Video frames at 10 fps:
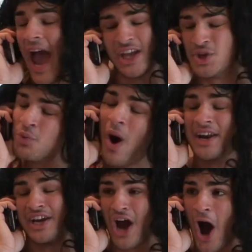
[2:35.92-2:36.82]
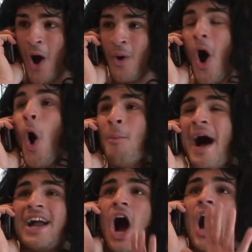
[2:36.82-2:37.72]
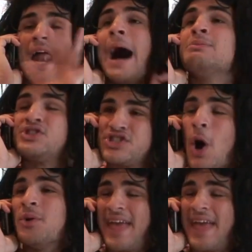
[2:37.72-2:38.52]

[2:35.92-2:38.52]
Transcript: and you want to go? Oh my god, I'm so